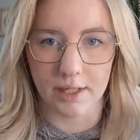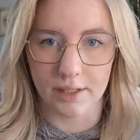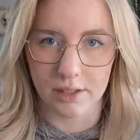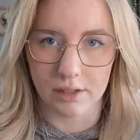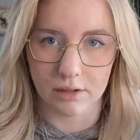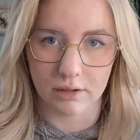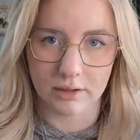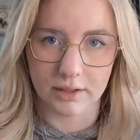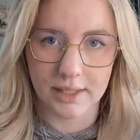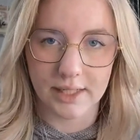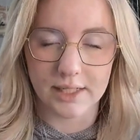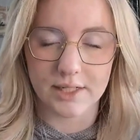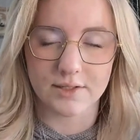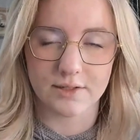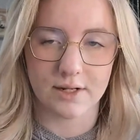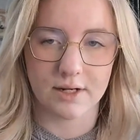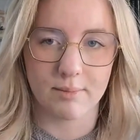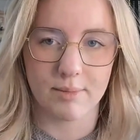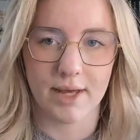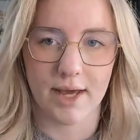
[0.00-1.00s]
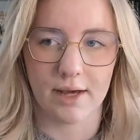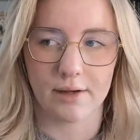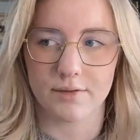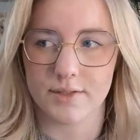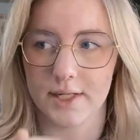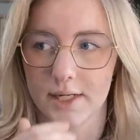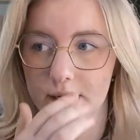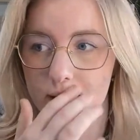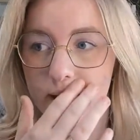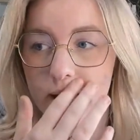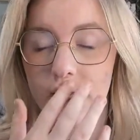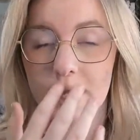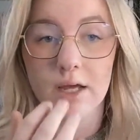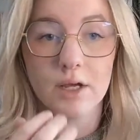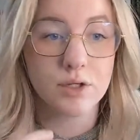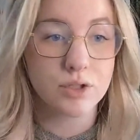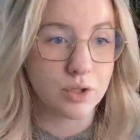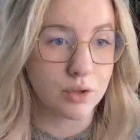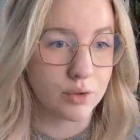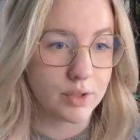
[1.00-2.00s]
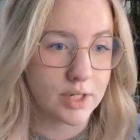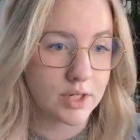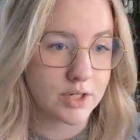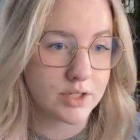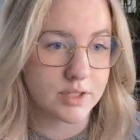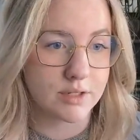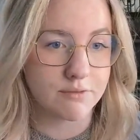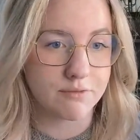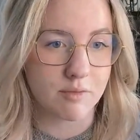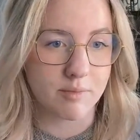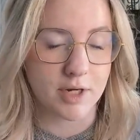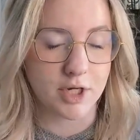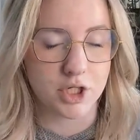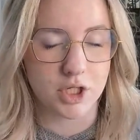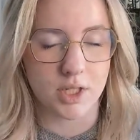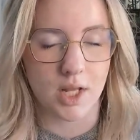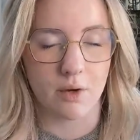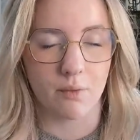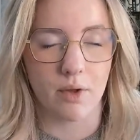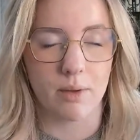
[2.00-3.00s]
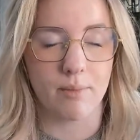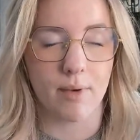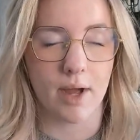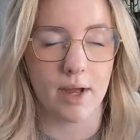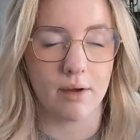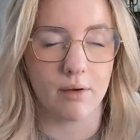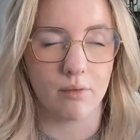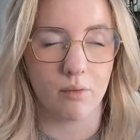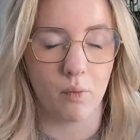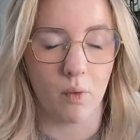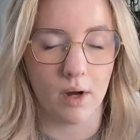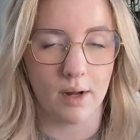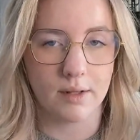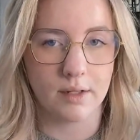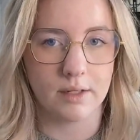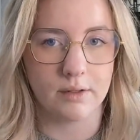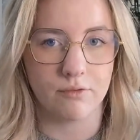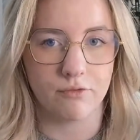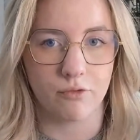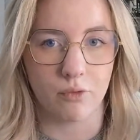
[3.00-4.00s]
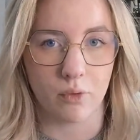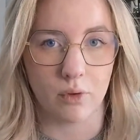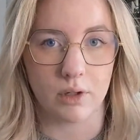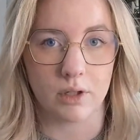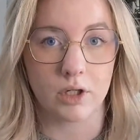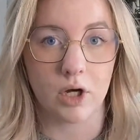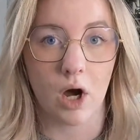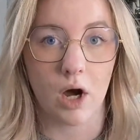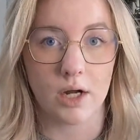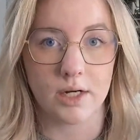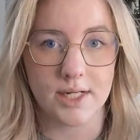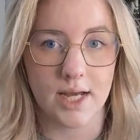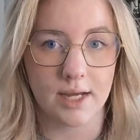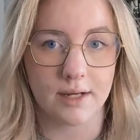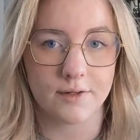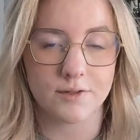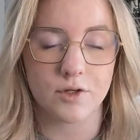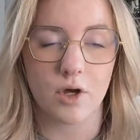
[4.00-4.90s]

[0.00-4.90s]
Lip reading: and your lead is going to be housed there. So here's information that we might want for contacts.